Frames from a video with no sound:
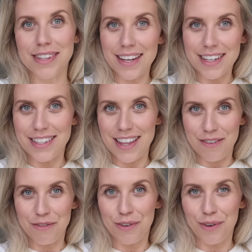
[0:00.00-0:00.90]
Thank you to
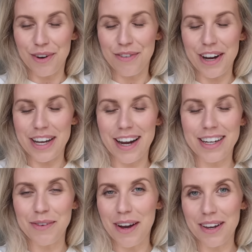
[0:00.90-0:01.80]
them for very
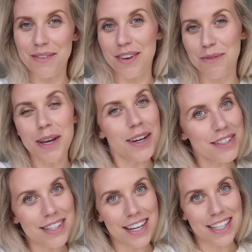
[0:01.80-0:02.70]
kindly working with me
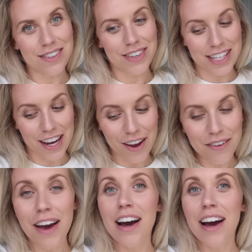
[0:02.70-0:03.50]
on today's video.